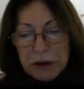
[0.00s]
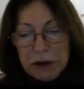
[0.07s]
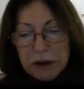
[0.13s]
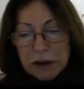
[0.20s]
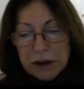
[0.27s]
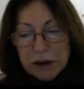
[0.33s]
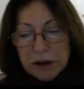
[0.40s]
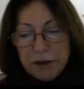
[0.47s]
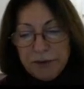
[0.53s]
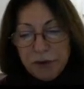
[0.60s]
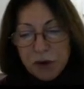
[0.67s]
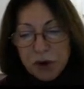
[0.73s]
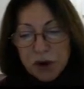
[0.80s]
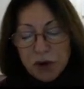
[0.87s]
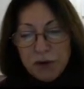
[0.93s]
is the
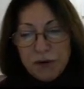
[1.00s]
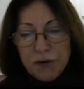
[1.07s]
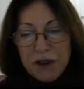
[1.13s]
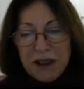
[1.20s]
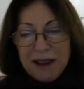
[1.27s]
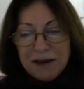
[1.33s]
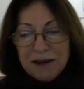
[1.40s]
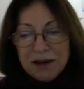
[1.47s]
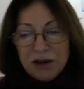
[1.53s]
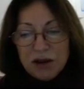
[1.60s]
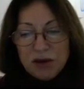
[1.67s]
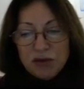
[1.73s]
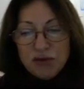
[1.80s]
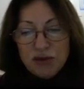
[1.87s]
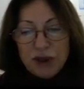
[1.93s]
force of
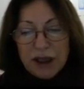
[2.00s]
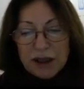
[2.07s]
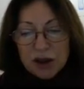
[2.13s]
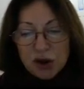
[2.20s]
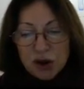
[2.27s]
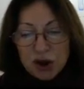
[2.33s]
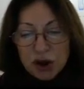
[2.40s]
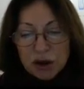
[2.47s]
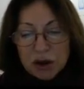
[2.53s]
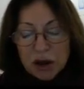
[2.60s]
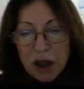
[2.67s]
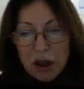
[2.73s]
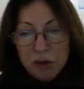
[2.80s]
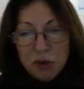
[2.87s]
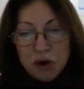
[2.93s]
interaction.
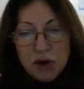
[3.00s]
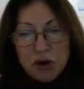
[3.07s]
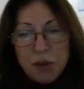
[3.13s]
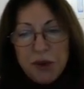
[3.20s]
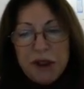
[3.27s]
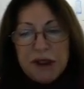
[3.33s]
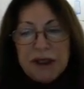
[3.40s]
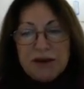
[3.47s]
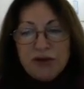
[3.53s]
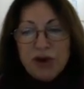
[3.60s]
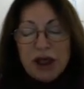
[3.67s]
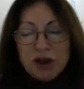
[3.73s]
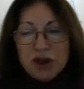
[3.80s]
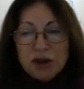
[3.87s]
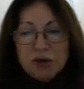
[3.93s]
Would it be
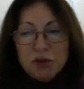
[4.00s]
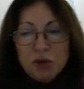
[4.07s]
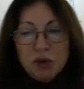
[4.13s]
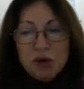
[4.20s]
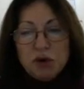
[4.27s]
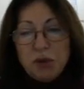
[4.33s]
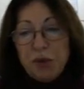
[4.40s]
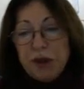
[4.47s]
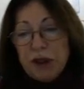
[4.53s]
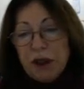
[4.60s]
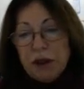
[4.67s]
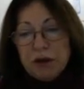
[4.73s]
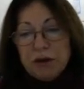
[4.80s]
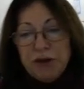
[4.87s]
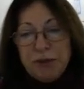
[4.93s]
attraction? Would it be
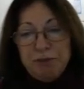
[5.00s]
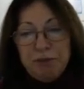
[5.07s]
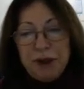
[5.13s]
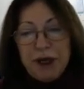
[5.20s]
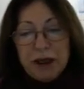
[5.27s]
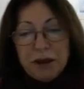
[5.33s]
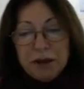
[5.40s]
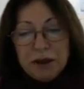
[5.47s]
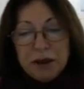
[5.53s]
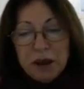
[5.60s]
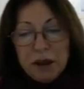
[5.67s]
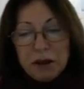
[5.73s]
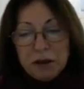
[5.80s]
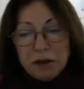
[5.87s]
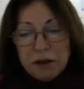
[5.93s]
repelling?
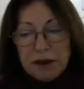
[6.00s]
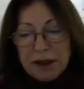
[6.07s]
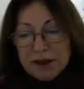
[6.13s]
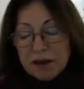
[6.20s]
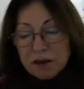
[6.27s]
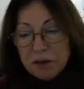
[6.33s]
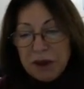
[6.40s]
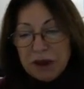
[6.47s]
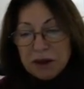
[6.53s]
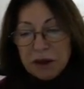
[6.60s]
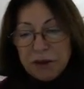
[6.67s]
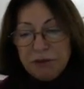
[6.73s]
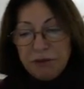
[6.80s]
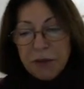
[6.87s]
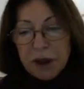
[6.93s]
Doesn't
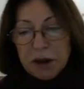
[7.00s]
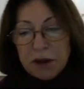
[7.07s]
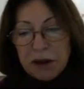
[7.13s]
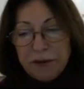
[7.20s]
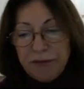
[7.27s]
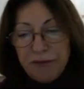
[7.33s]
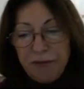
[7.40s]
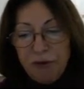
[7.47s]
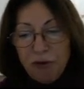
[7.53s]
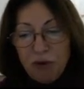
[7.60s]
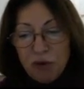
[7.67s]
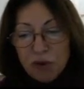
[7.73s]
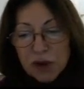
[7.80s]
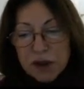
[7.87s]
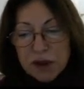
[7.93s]
matter. The
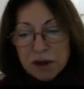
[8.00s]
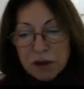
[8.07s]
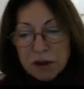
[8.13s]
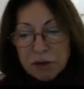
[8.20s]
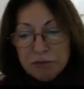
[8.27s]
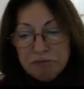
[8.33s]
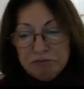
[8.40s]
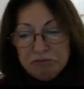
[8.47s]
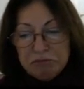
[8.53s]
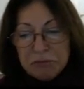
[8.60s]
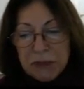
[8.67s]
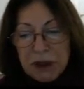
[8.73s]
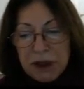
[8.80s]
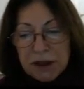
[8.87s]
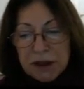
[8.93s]
force
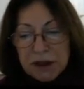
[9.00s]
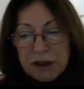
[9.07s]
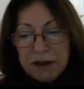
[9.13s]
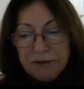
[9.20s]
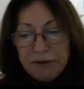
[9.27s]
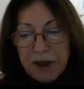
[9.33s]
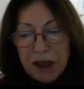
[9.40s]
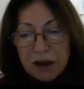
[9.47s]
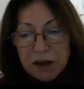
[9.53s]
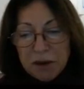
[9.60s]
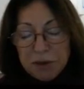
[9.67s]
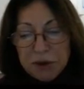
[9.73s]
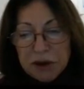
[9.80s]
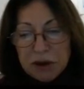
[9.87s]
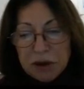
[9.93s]
is
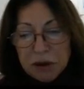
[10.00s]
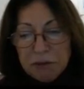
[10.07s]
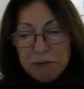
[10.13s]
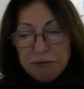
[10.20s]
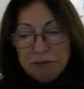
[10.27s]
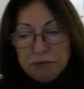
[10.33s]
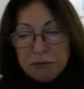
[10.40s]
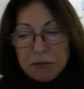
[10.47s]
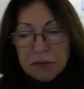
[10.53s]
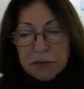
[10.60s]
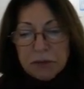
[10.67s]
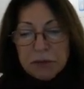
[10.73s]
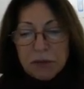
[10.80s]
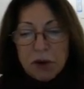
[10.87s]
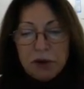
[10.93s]
developed
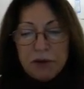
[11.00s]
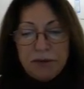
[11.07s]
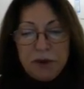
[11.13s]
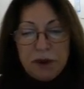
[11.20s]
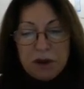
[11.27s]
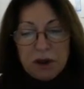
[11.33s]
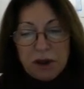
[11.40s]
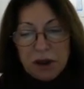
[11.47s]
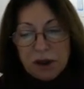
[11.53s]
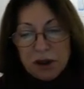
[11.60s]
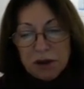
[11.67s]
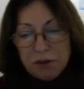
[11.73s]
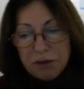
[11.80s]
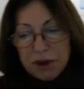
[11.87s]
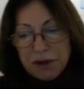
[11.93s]
of
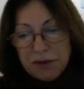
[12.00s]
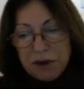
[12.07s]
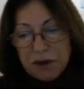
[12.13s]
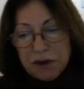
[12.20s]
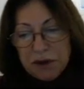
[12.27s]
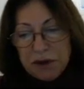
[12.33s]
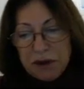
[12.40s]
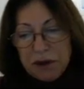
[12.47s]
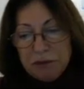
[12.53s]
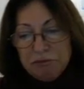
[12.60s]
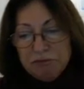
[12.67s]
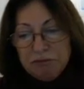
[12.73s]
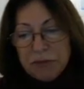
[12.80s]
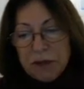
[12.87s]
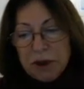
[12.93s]
interaction between the
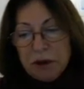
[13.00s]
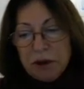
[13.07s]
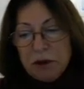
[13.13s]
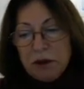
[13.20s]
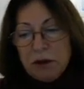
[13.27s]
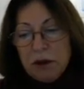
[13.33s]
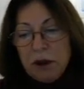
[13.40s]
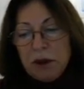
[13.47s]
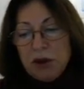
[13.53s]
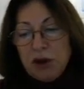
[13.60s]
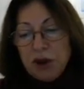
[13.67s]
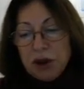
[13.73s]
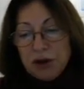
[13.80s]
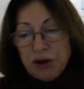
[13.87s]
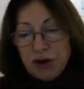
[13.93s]

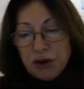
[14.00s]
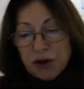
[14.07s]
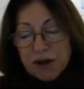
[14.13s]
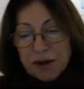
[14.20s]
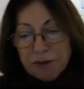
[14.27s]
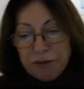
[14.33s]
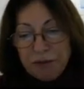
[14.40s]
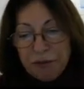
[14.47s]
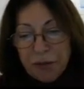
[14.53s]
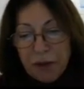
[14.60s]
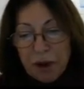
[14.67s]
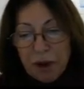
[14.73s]
charges.